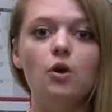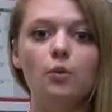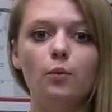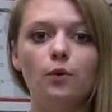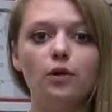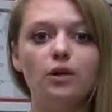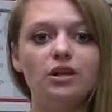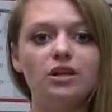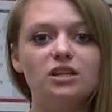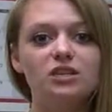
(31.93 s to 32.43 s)
We're
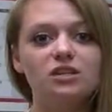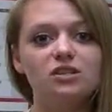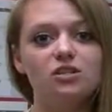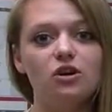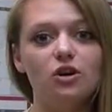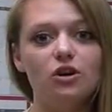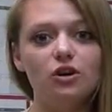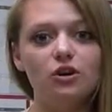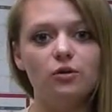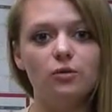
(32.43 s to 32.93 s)
going to
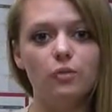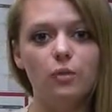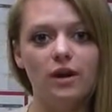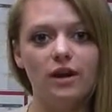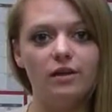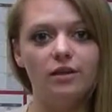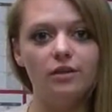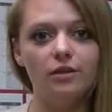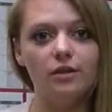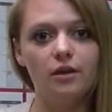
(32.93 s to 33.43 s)
start
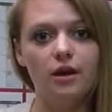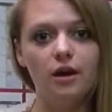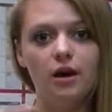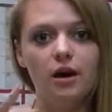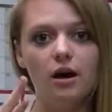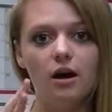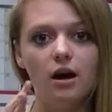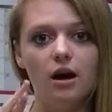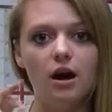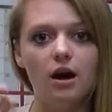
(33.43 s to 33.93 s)
with
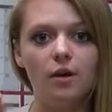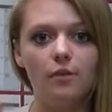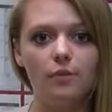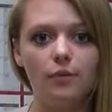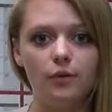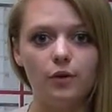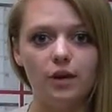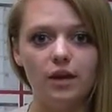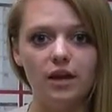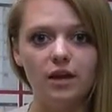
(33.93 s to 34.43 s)
a
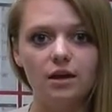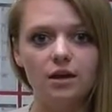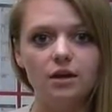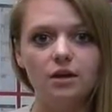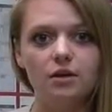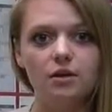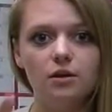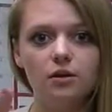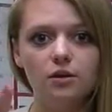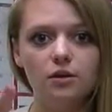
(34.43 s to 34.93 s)

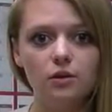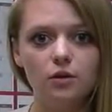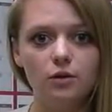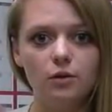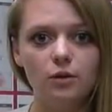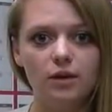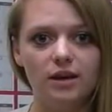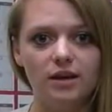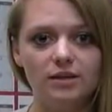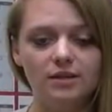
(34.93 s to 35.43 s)

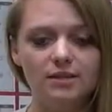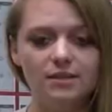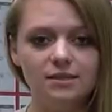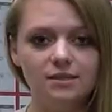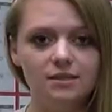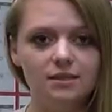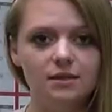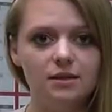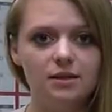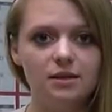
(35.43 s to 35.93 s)
pre-quiz
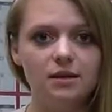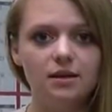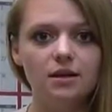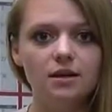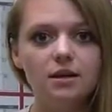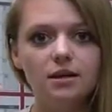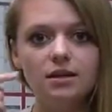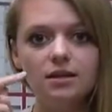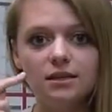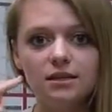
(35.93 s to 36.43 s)

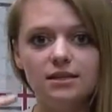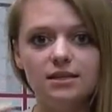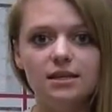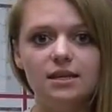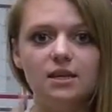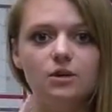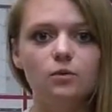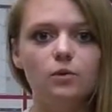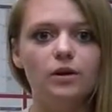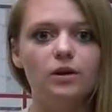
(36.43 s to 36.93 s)
to
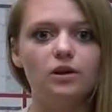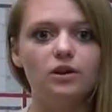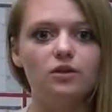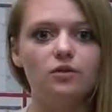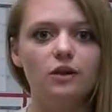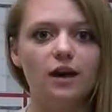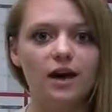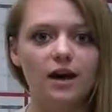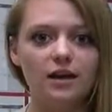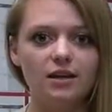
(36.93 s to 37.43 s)
see where you
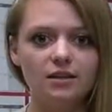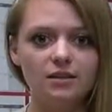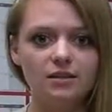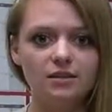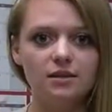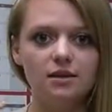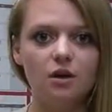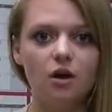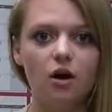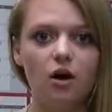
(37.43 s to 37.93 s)
guys
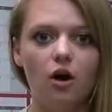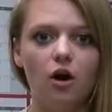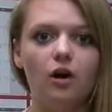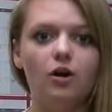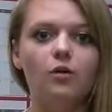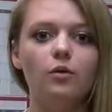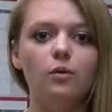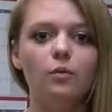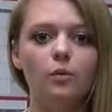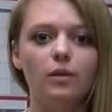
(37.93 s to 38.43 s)

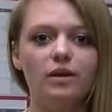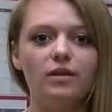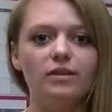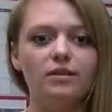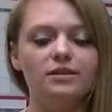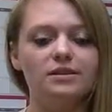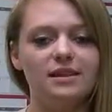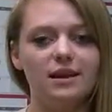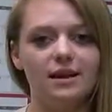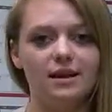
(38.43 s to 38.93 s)
are with your
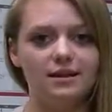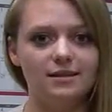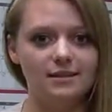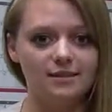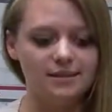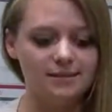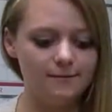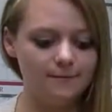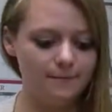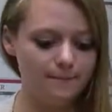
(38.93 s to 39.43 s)

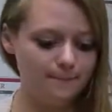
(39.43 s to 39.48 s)
signs.